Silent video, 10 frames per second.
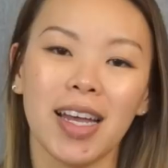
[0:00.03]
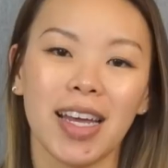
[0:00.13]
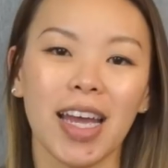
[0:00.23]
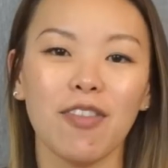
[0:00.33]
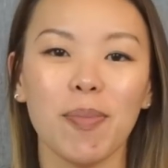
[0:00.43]

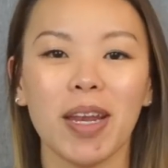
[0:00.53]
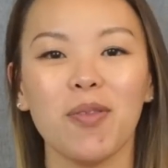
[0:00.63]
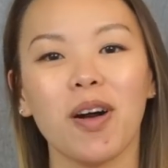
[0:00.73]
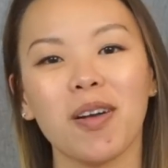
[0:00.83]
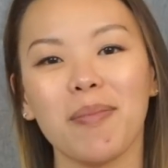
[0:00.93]
Hey everybody,
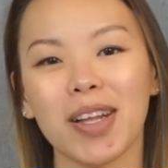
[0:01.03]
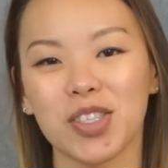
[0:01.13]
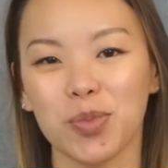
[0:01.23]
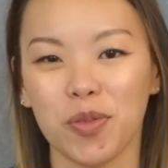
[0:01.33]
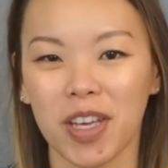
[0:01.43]
welcome back
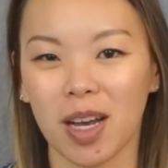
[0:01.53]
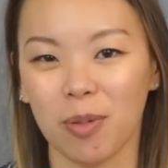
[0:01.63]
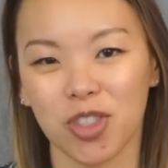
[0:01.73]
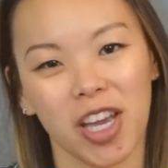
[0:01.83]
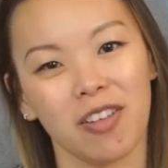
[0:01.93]
to the Movie
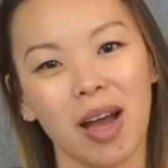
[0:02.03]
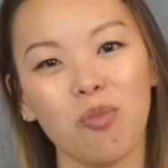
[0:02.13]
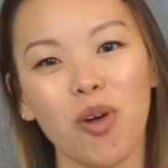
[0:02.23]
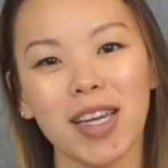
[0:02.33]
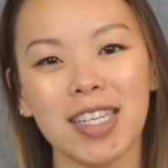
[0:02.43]
Couple channel.
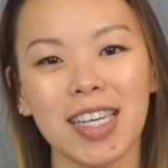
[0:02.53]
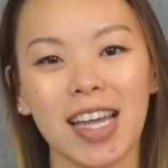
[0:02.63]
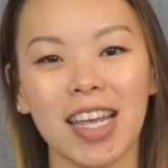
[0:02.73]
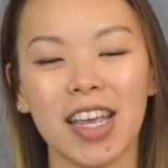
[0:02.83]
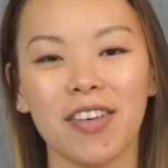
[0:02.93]
I'm Wendy
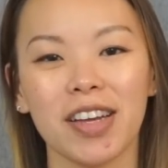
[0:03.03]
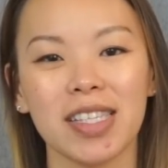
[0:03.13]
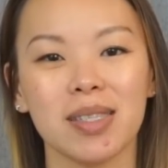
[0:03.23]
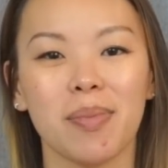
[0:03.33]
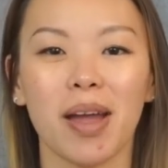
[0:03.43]
and here
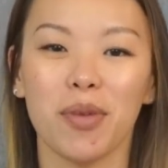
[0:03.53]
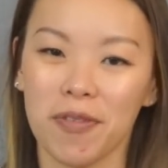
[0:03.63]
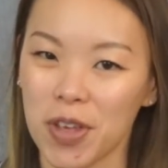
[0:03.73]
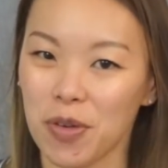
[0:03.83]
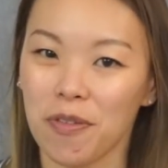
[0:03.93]
is my
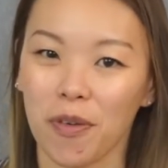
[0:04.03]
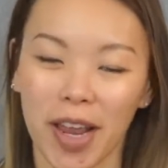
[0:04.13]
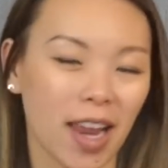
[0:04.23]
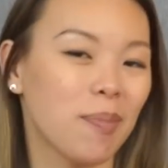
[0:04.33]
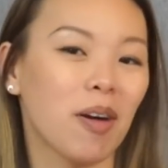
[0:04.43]
review for
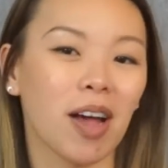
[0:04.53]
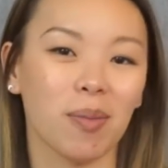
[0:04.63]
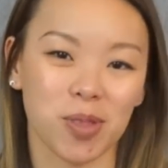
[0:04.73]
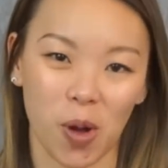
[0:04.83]
Annabelle Comes